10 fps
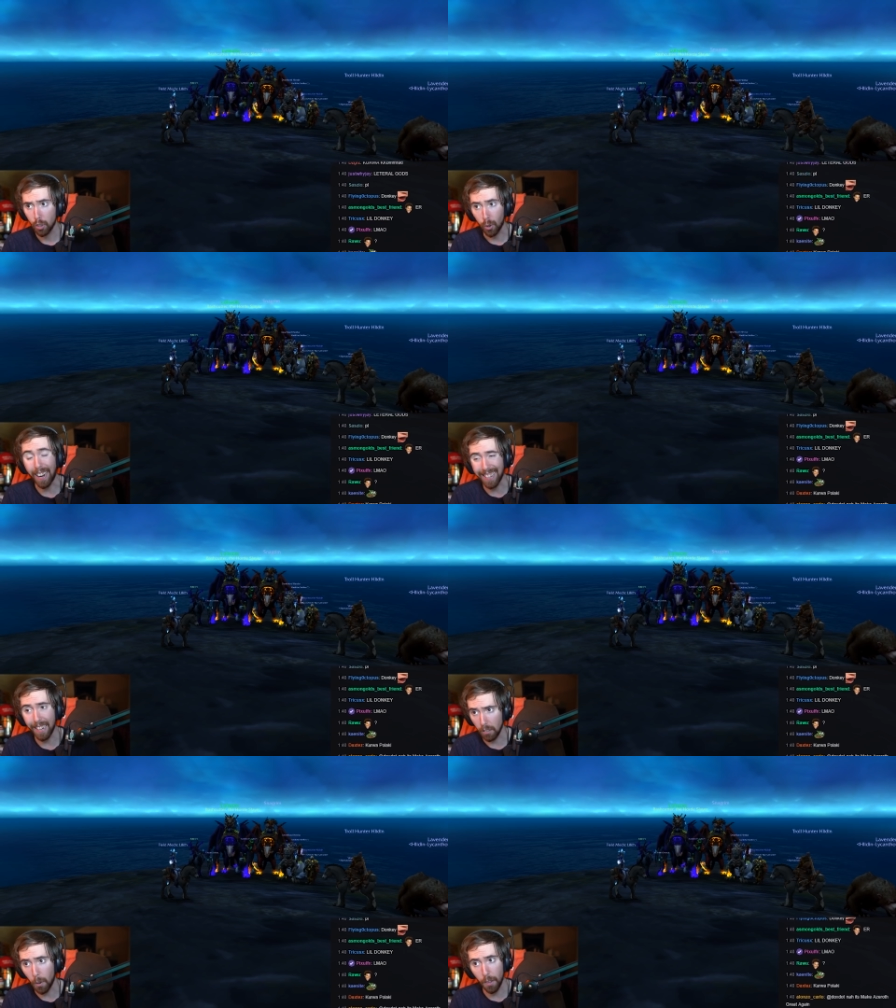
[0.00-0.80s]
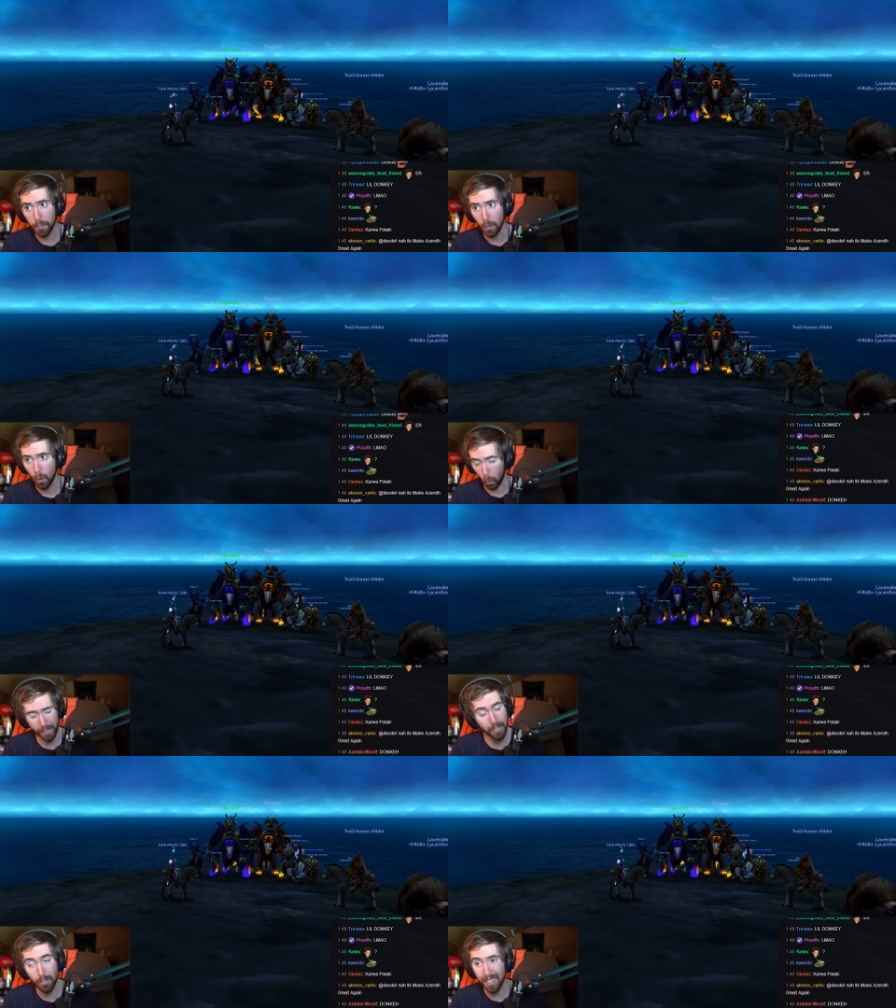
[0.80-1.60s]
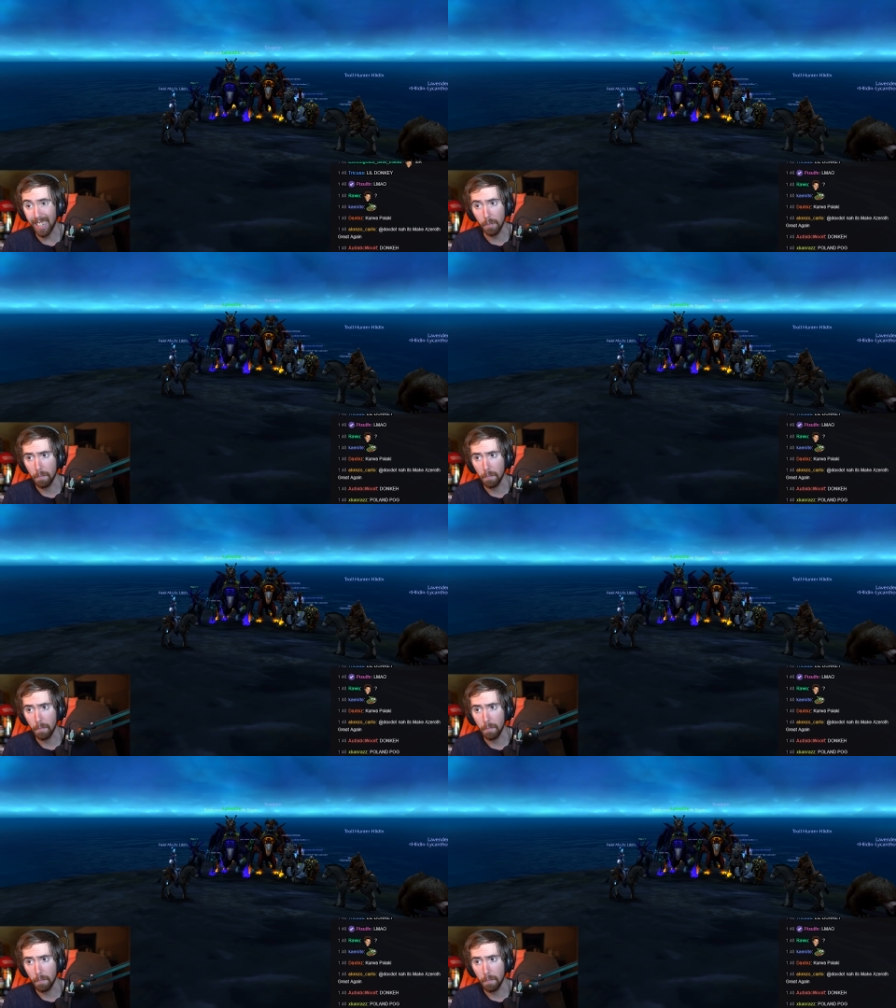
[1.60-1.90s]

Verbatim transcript: Try again, Lilith, or concede.